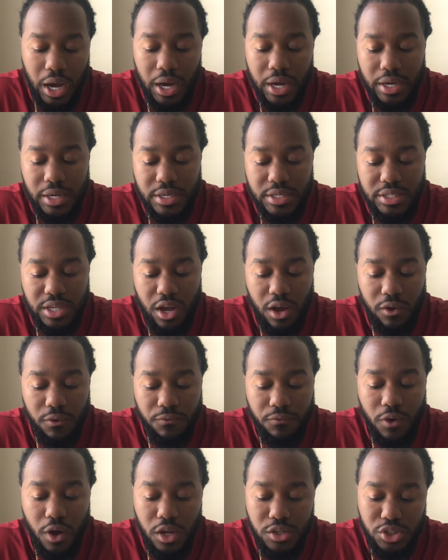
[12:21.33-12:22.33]
he says
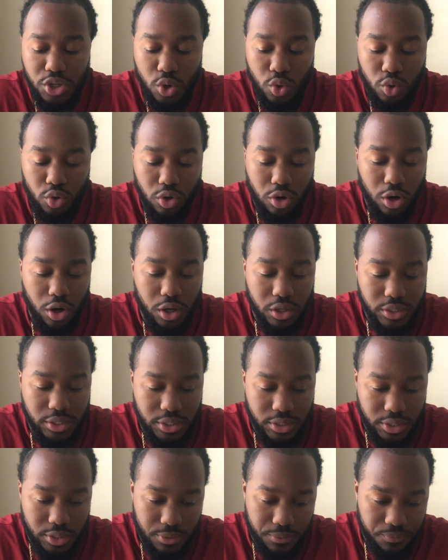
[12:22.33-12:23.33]
that the
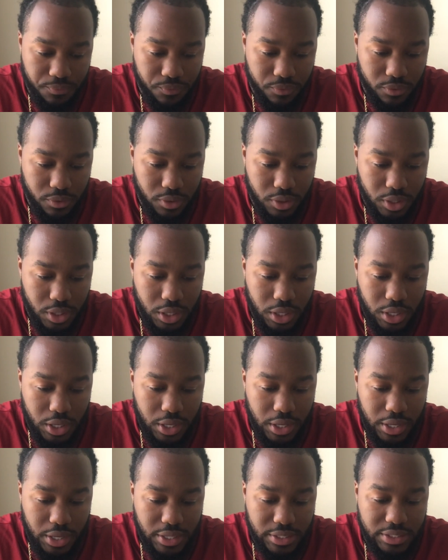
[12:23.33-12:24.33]
land where the parlor is
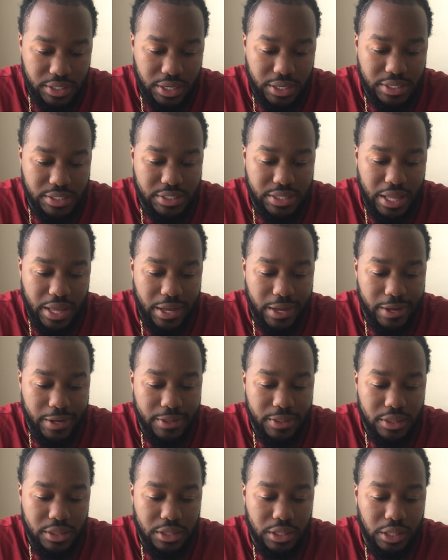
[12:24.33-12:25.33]
established was passed
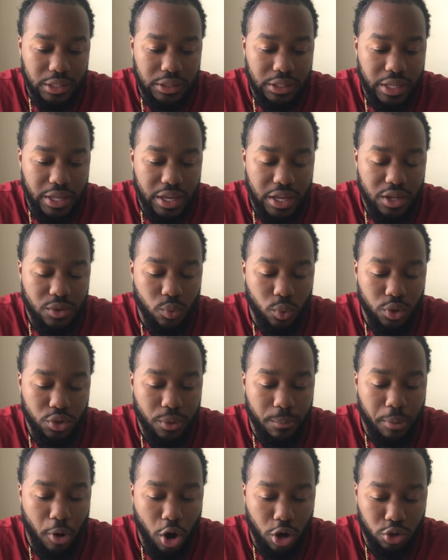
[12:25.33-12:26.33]
down from
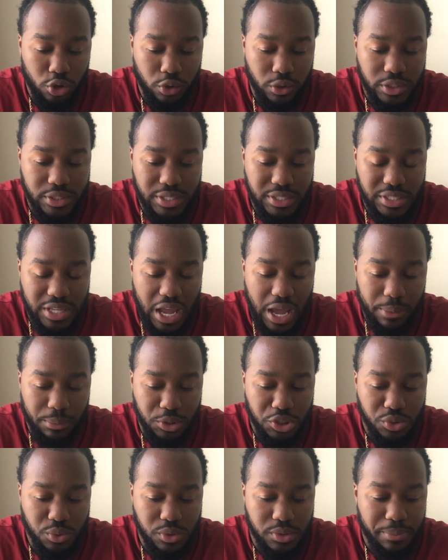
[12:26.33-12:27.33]
the owner's
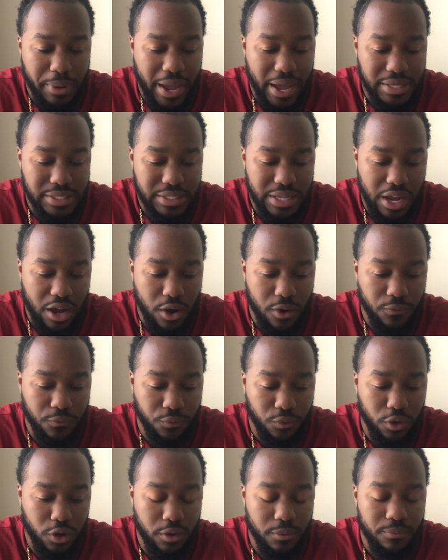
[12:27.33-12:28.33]
father, which is
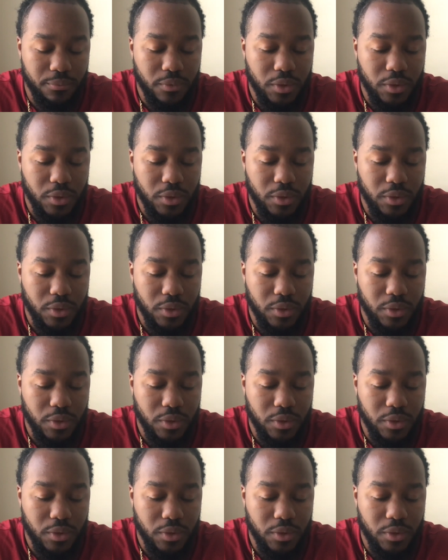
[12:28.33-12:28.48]
himself,